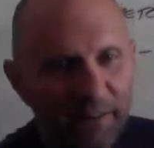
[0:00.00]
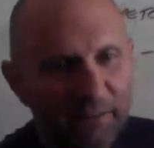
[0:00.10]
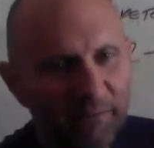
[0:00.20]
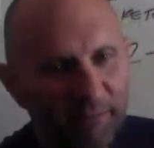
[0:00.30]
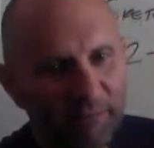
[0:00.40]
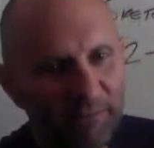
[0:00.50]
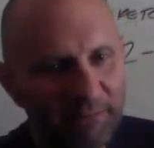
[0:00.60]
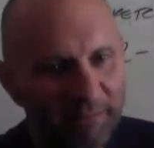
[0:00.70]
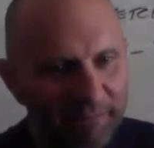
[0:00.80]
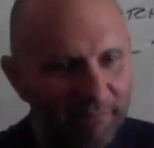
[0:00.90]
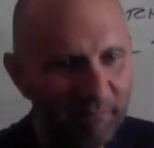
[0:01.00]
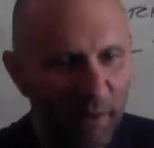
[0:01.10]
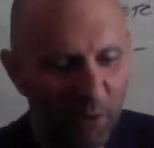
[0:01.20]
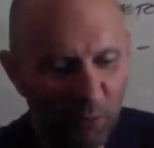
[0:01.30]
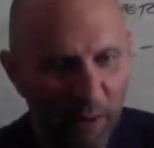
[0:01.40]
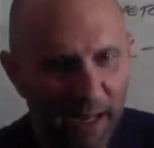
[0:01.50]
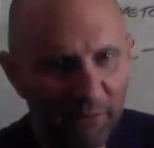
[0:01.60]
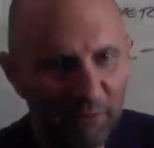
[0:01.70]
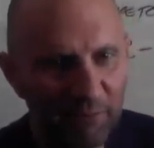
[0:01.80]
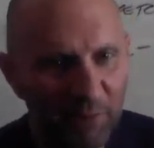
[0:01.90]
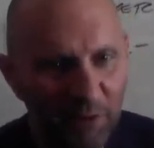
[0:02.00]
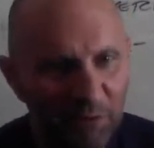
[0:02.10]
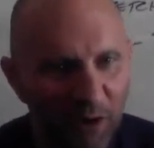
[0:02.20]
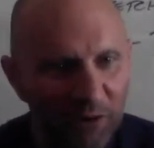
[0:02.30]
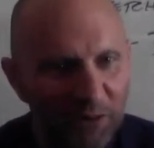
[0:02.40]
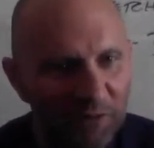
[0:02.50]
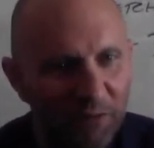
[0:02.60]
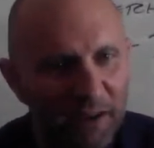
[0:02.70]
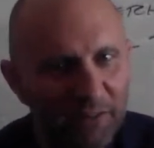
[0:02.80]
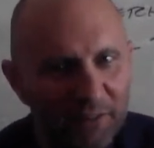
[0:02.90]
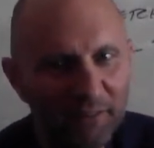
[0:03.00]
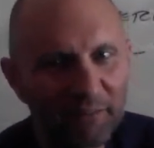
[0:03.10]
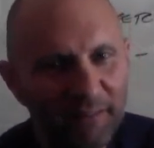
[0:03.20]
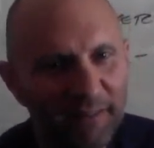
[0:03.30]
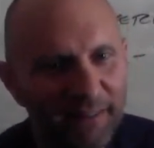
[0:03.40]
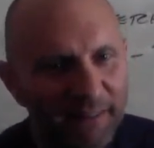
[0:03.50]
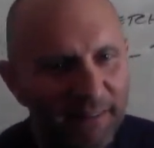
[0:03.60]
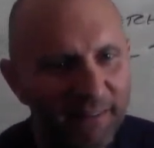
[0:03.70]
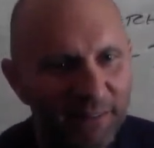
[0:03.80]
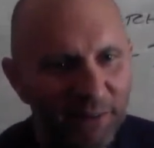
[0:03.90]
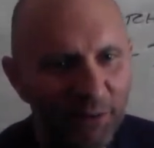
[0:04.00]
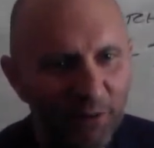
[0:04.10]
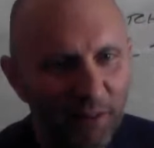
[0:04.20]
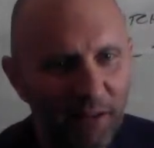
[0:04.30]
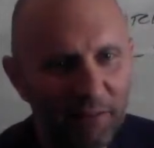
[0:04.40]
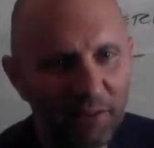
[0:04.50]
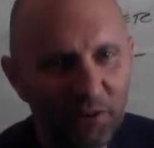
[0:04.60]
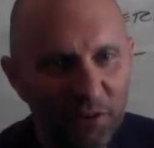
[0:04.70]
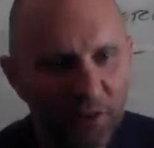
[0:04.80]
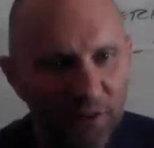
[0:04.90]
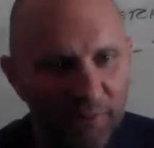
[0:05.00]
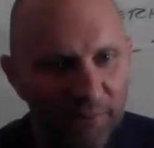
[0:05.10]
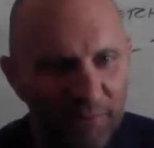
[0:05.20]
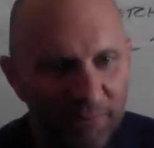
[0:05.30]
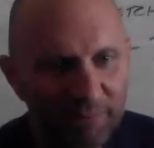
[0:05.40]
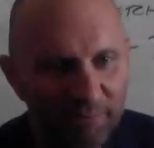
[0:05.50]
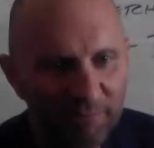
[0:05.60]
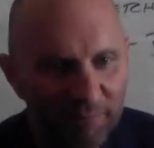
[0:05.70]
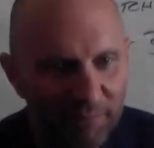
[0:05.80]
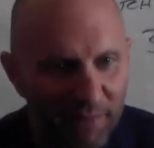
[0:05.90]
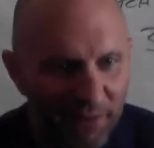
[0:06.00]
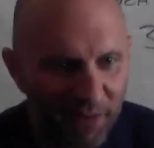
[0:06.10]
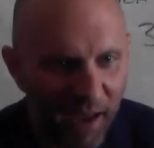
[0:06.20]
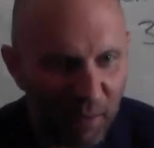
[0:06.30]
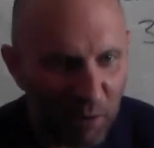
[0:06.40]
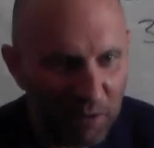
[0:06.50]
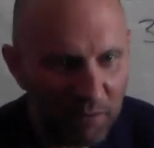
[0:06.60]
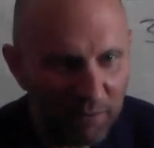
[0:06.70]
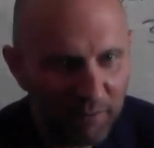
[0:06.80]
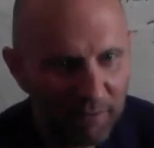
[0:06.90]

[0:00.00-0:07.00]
is, my old man with the frosted face. Turns 11 this year. Can you say hi, bud?